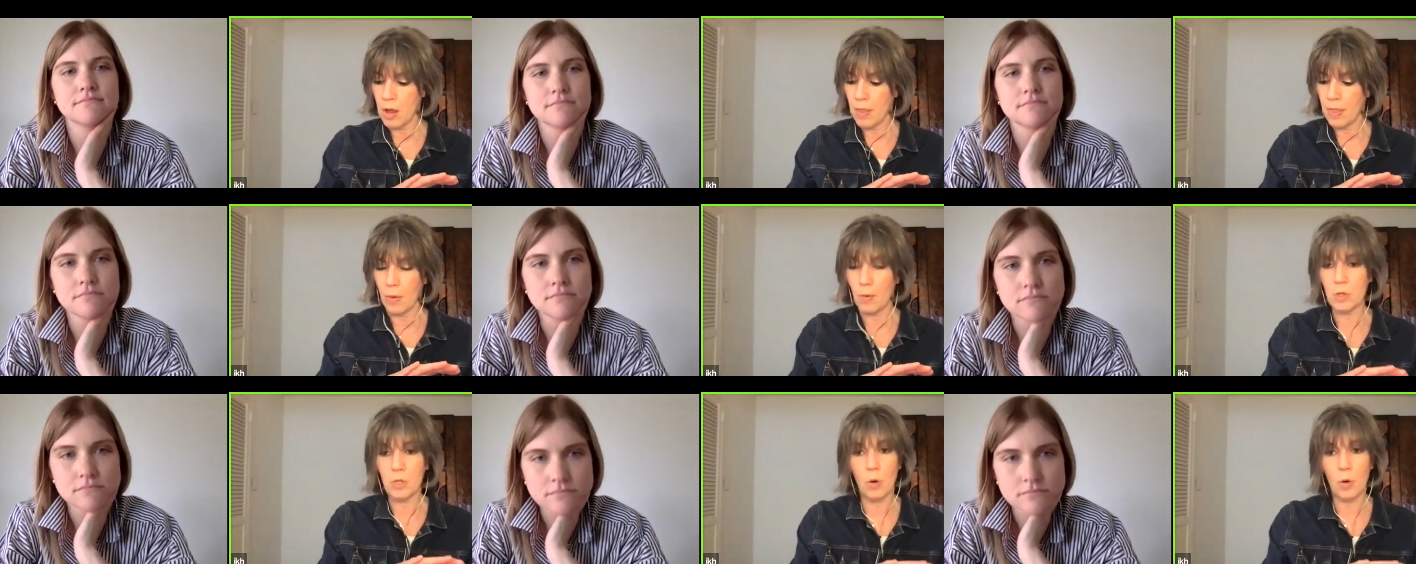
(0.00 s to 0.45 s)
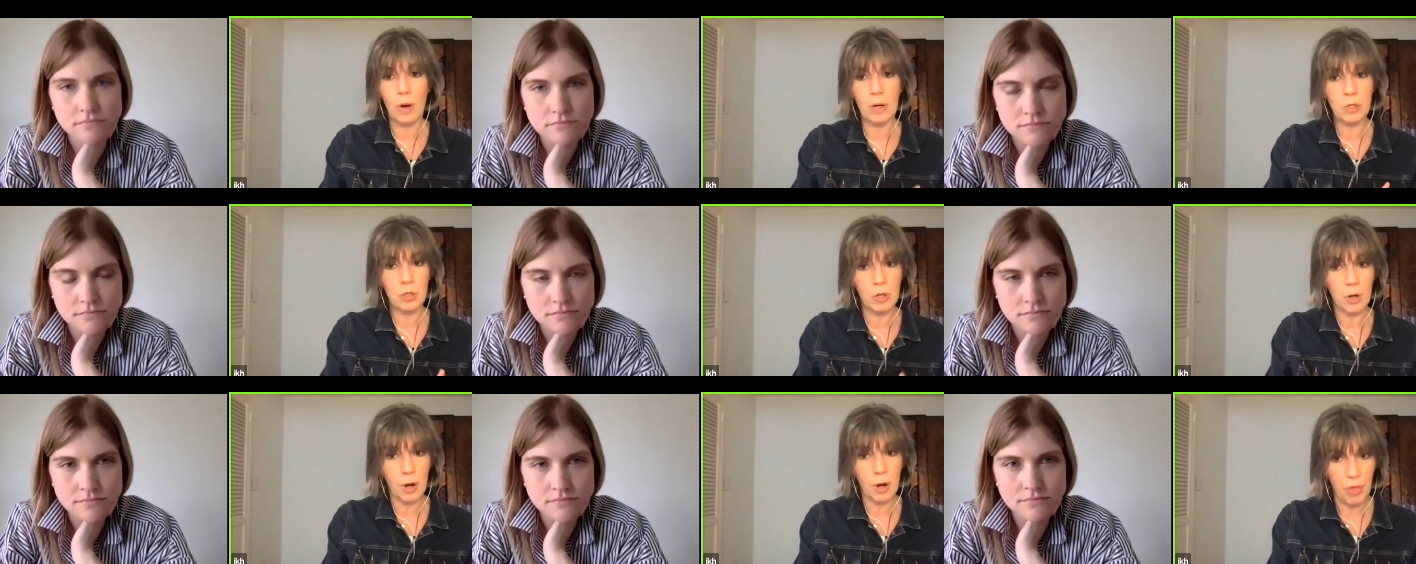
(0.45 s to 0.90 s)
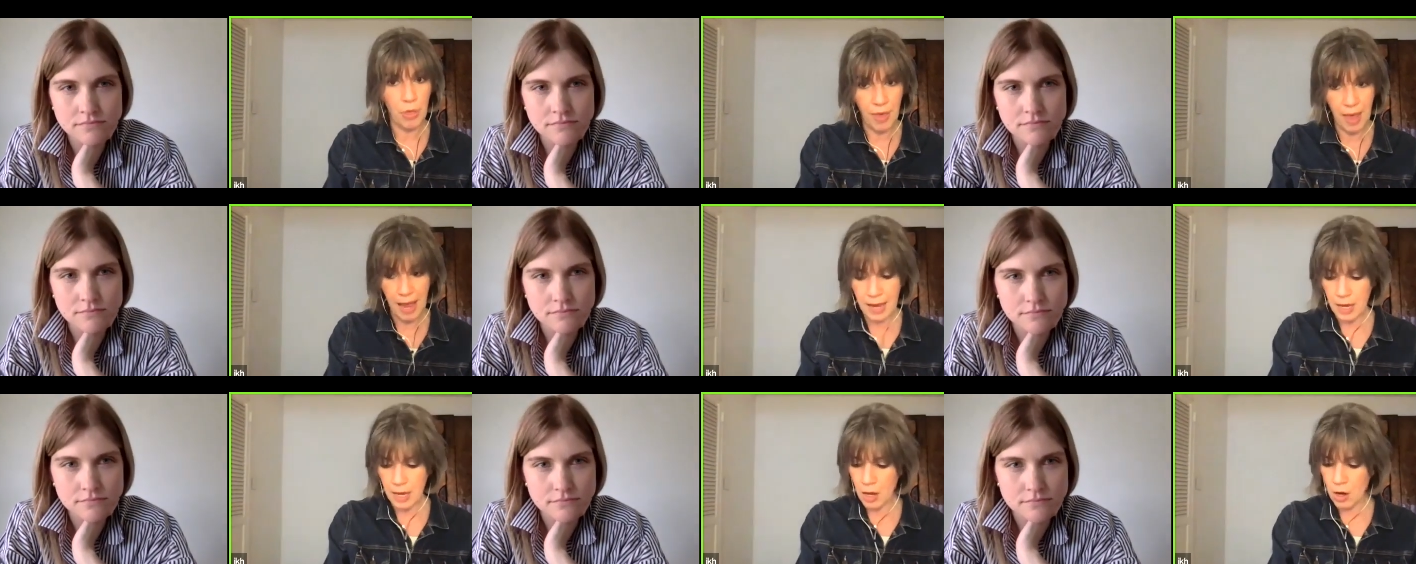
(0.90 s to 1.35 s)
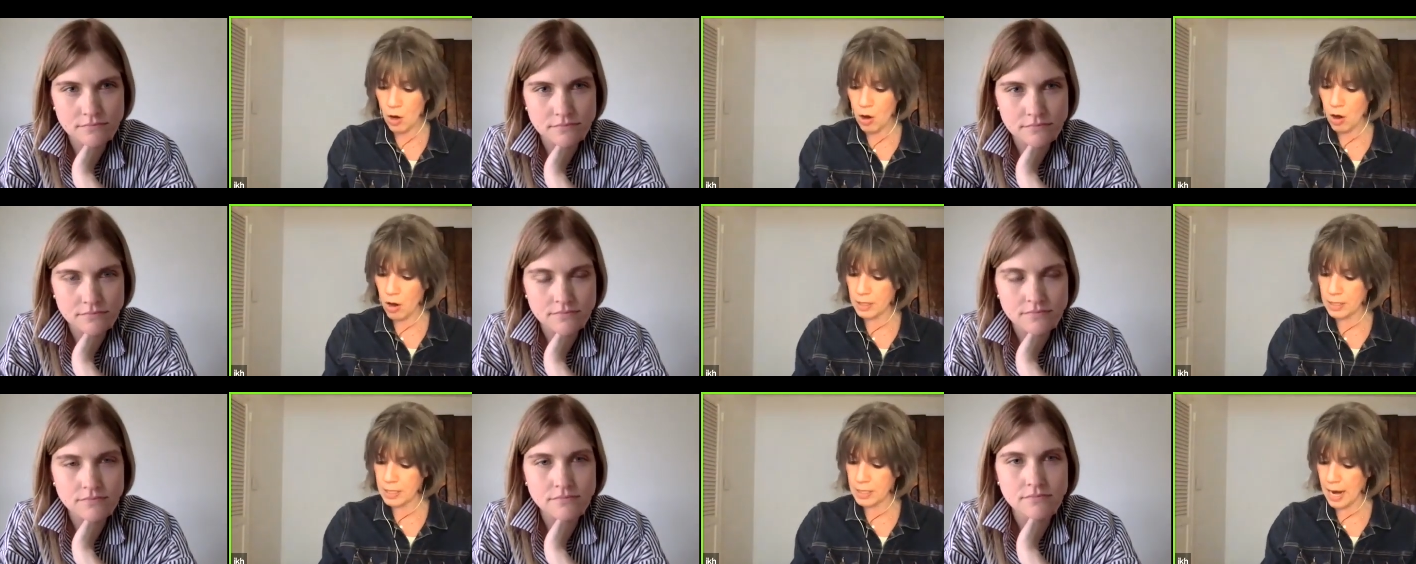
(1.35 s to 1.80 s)
Speaker 1: There was a question on thanking
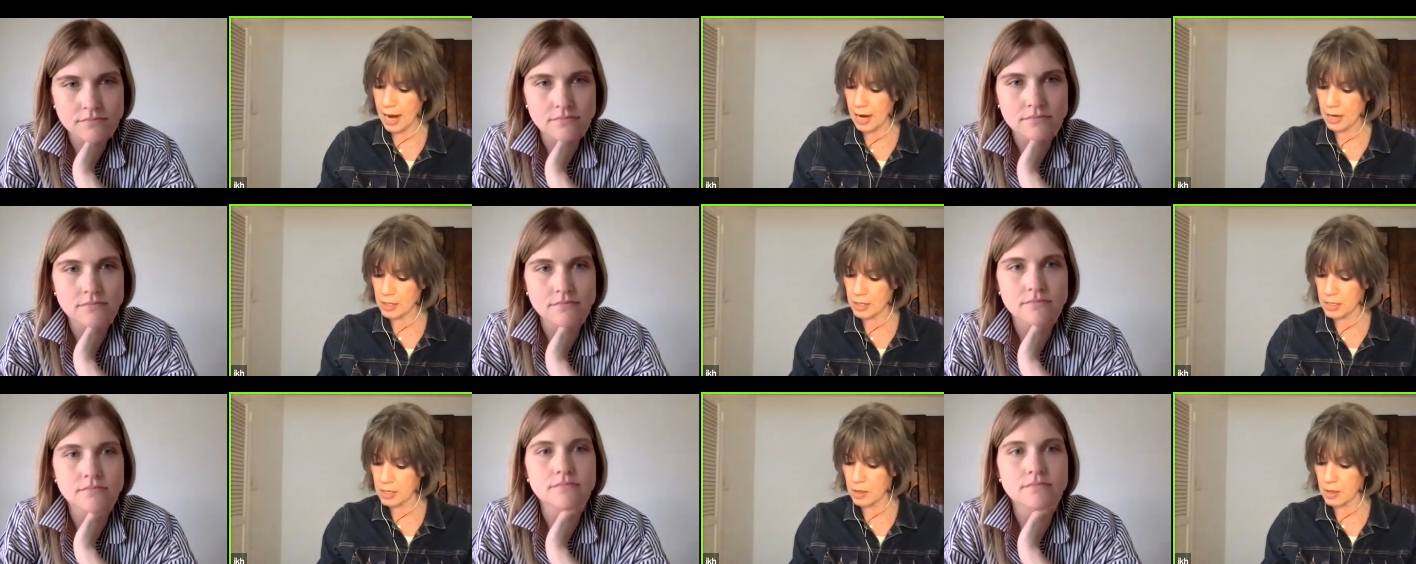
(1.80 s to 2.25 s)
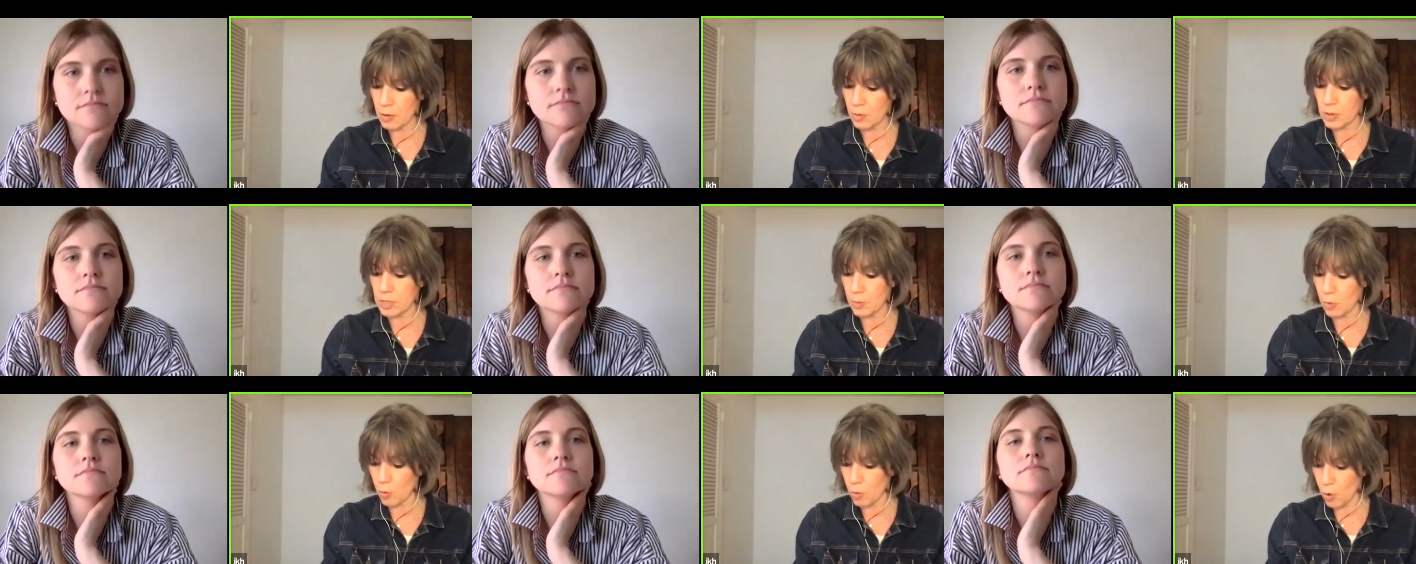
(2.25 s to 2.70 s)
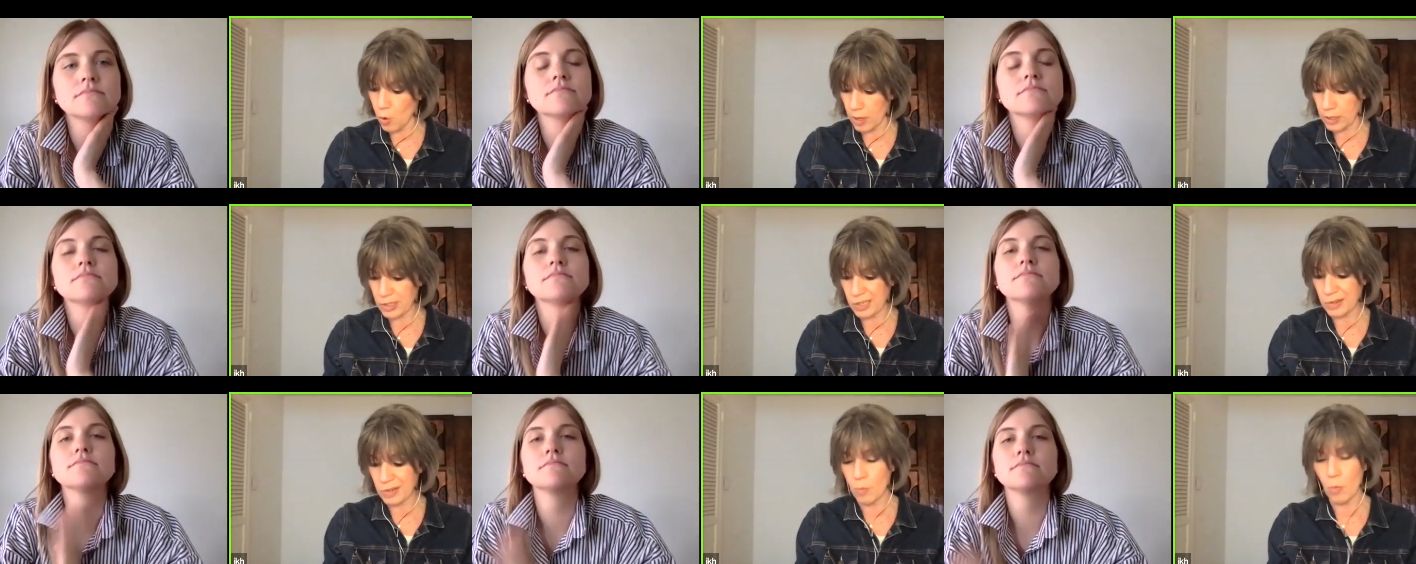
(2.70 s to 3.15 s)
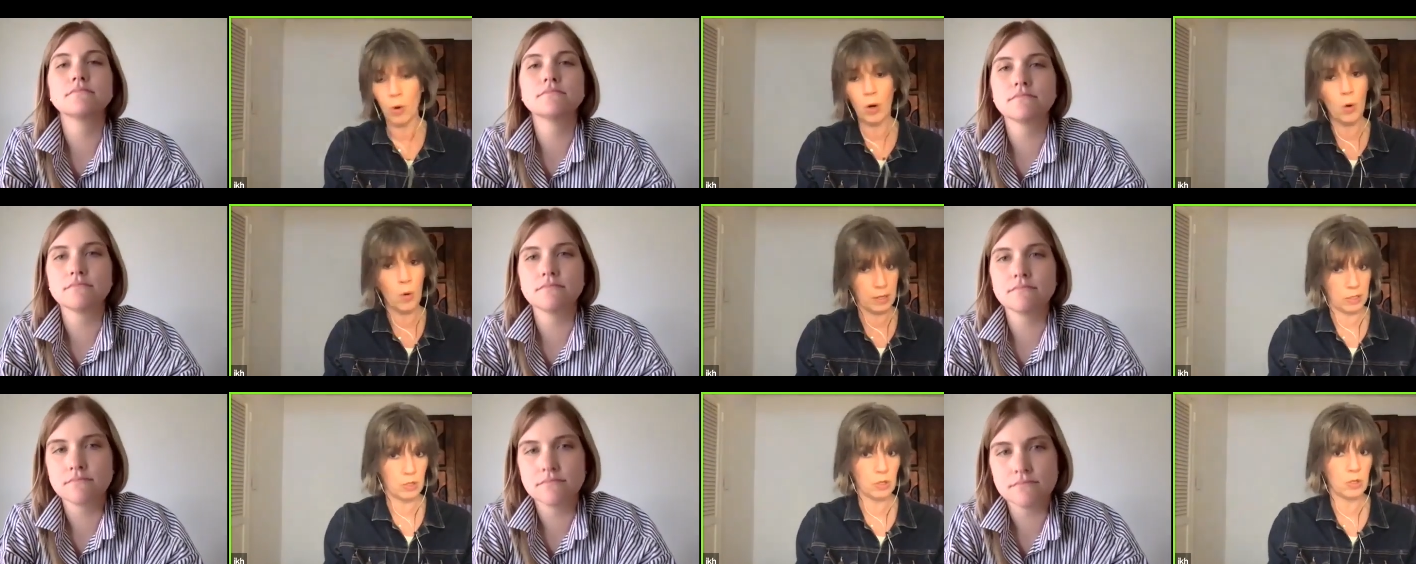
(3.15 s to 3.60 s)
contacts. There was some question,
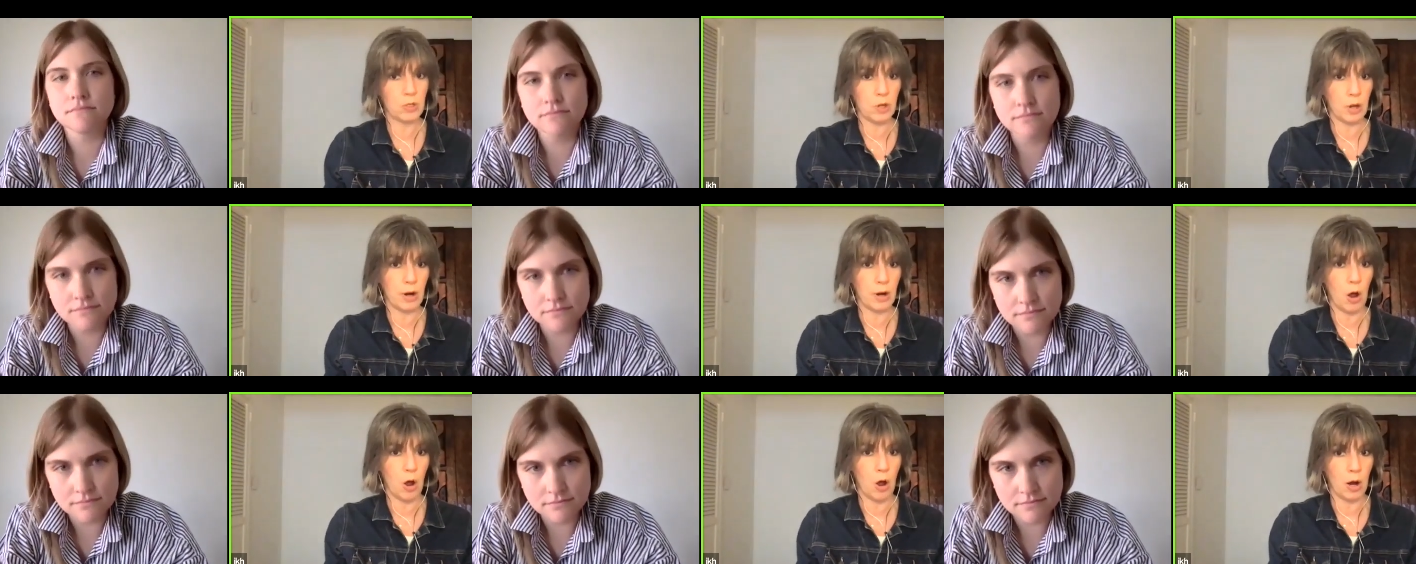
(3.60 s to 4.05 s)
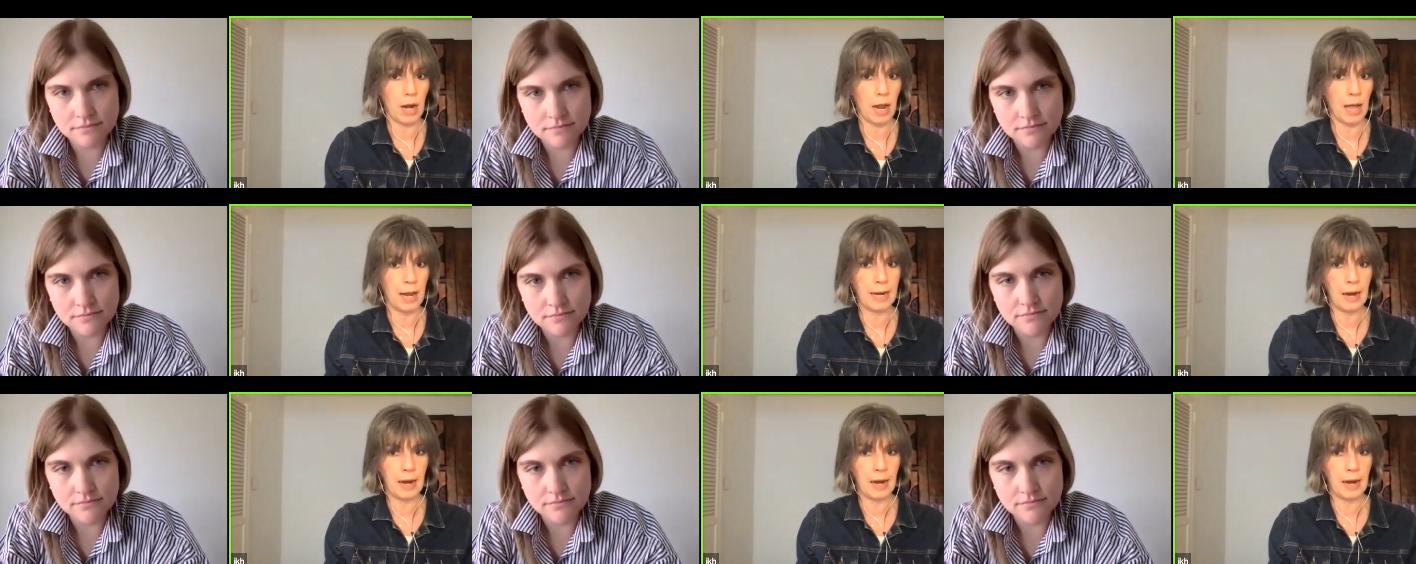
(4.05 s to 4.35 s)
more questions on online